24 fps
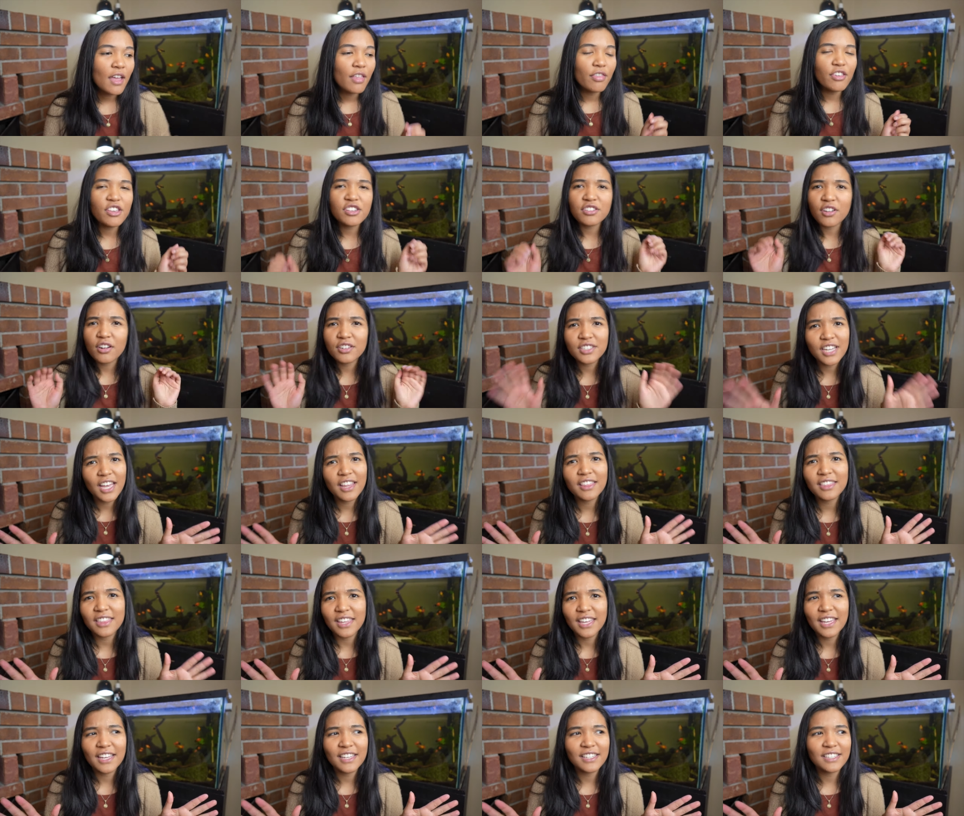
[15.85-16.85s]
these are 10
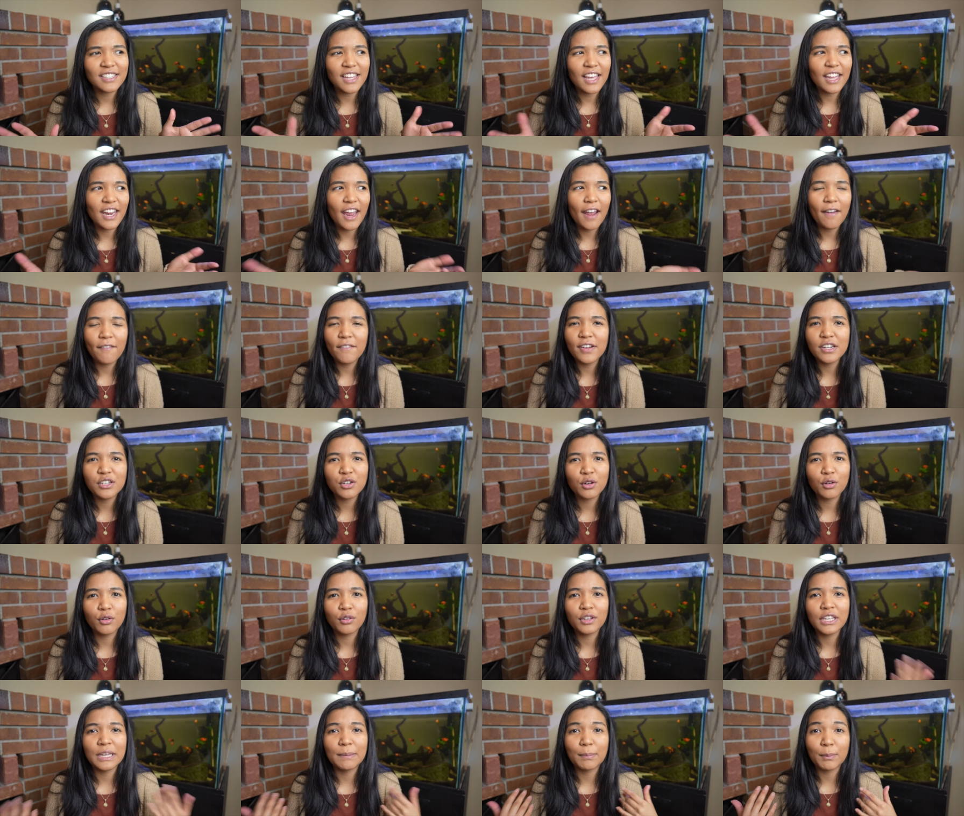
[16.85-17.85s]
things that every
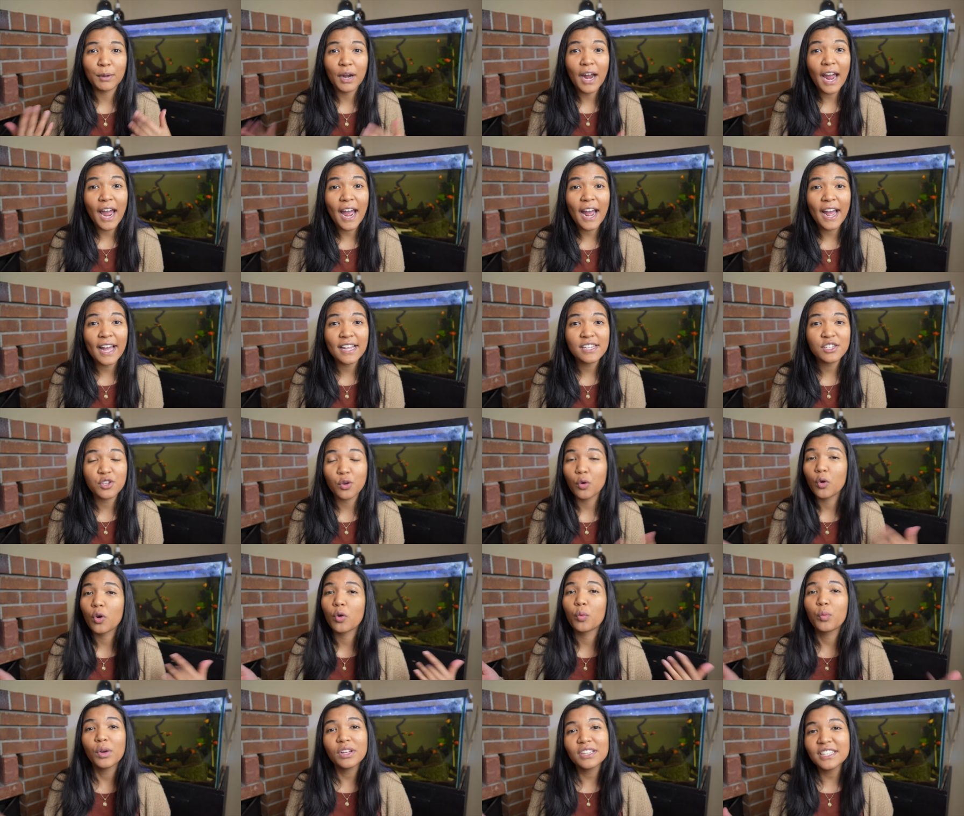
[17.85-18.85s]
turtle keeper has
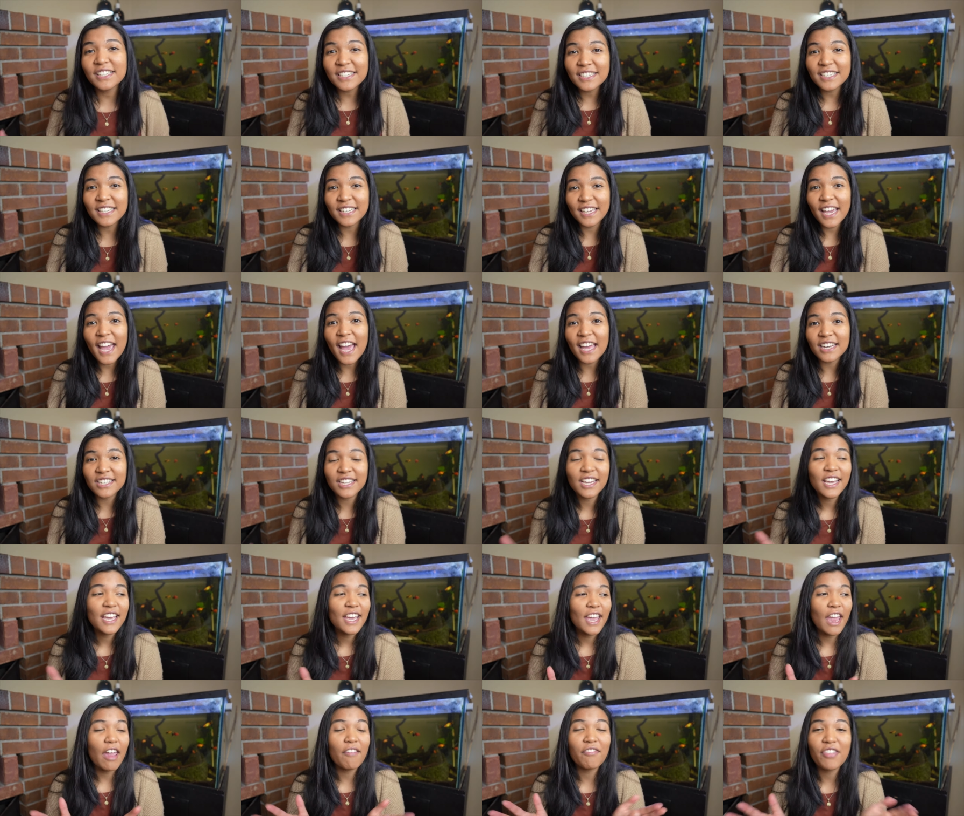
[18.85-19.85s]
or will need to get
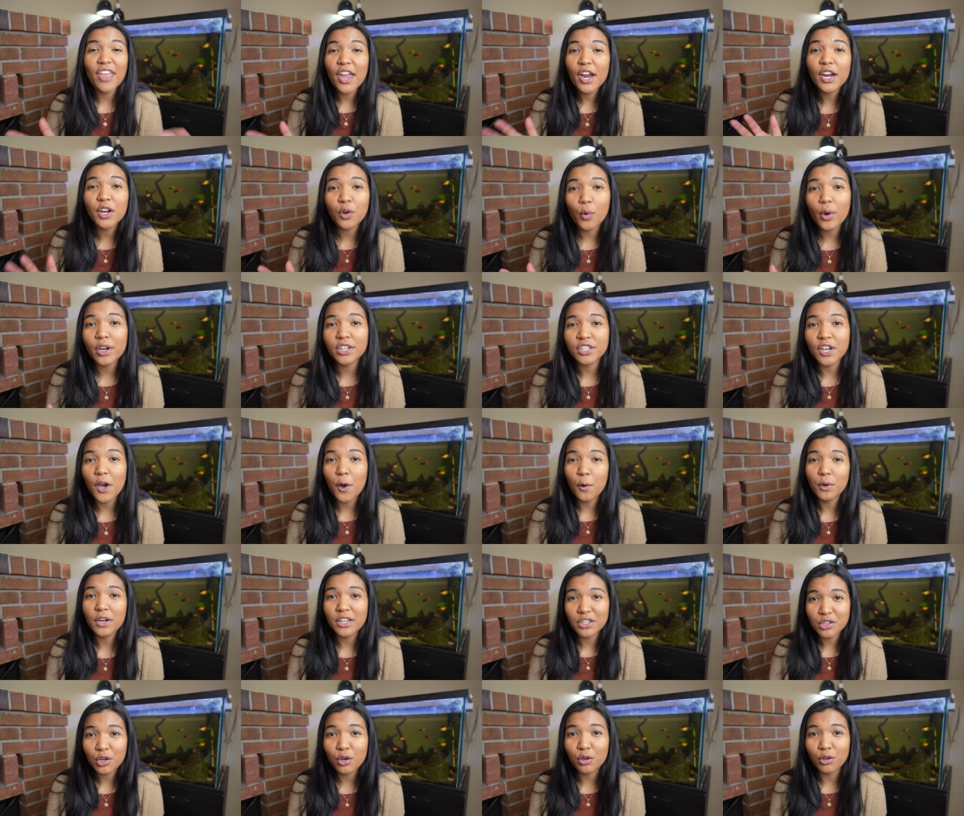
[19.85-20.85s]
if they are going to
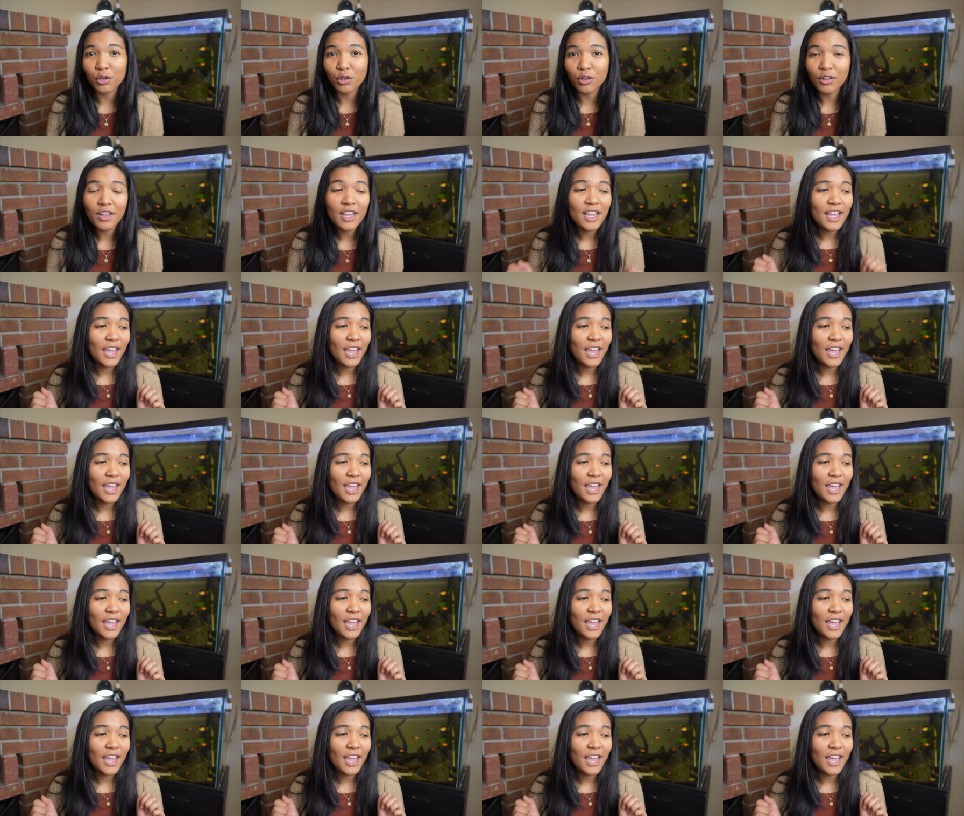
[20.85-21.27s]
own a turtle.